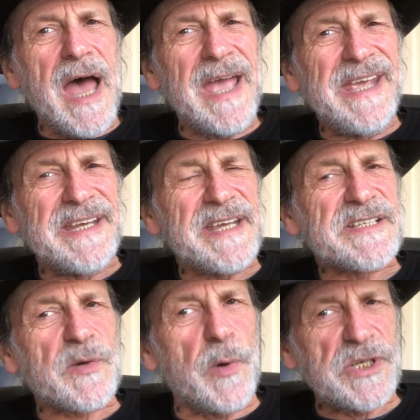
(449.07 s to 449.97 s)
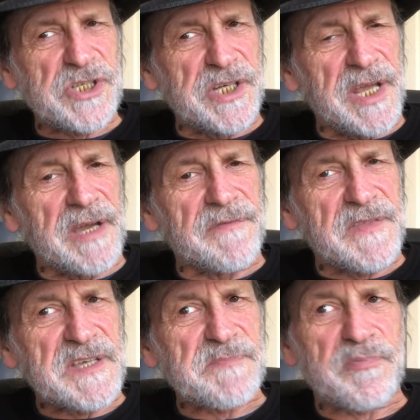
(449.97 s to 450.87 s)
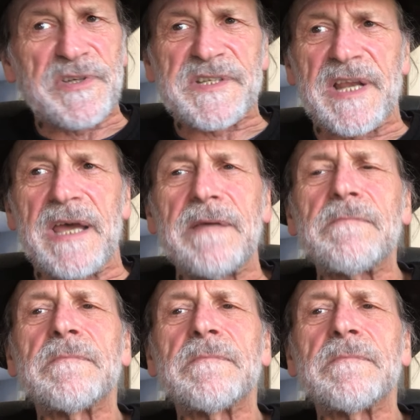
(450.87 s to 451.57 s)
aid his questioning of this prisoner,